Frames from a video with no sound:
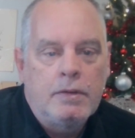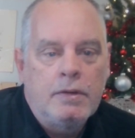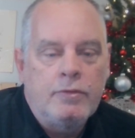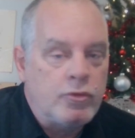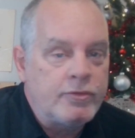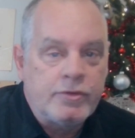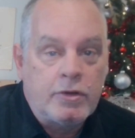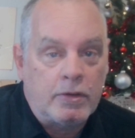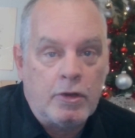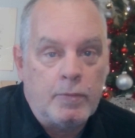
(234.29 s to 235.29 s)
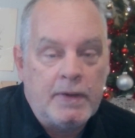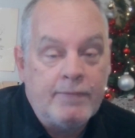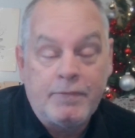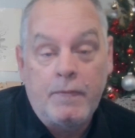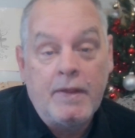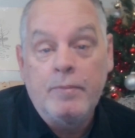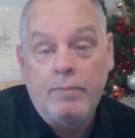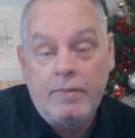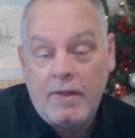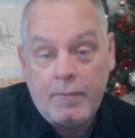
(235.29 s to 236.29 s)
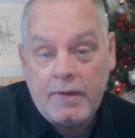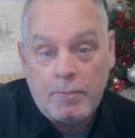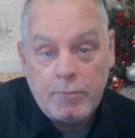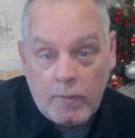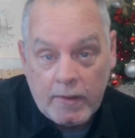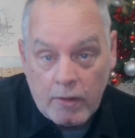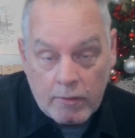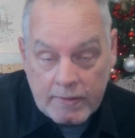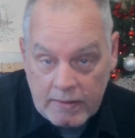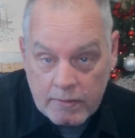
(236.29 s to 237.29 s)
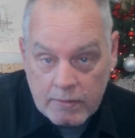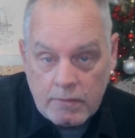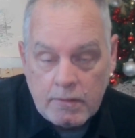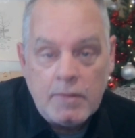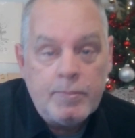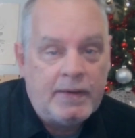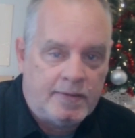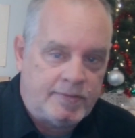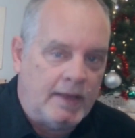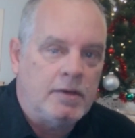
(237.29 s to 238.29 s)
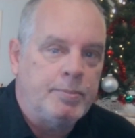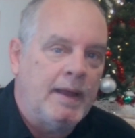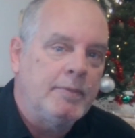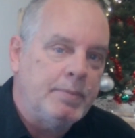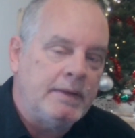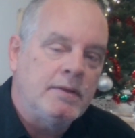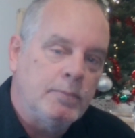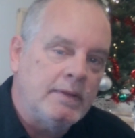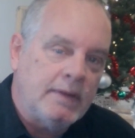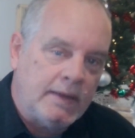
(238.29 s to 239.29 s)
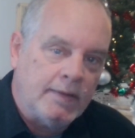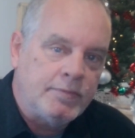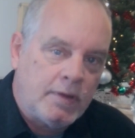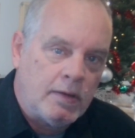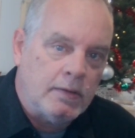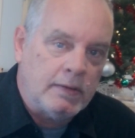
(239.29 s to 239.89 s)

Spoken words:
Georgia couldn't go in, even though they were number one all year, because Alabama beat them with the gift call. It